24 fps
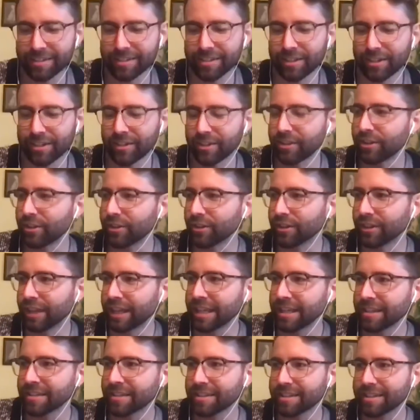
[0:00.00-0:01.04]
So
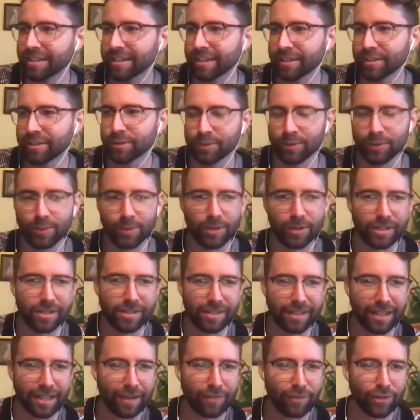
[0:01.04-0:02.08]
lane six, is
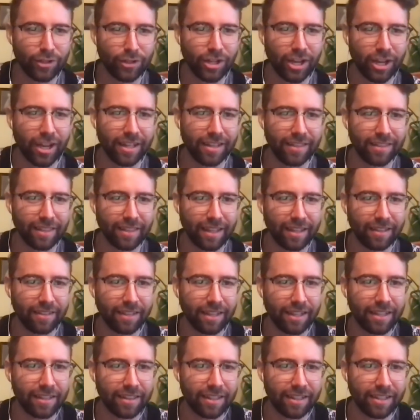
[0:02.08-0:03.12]
the average height in that
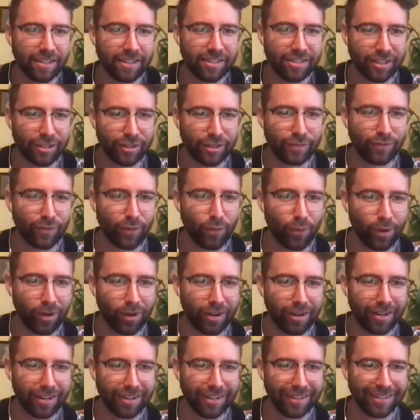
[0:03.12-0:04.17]
lane like six,
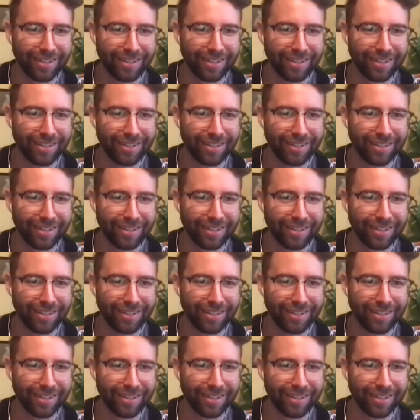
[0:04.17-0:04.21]
four?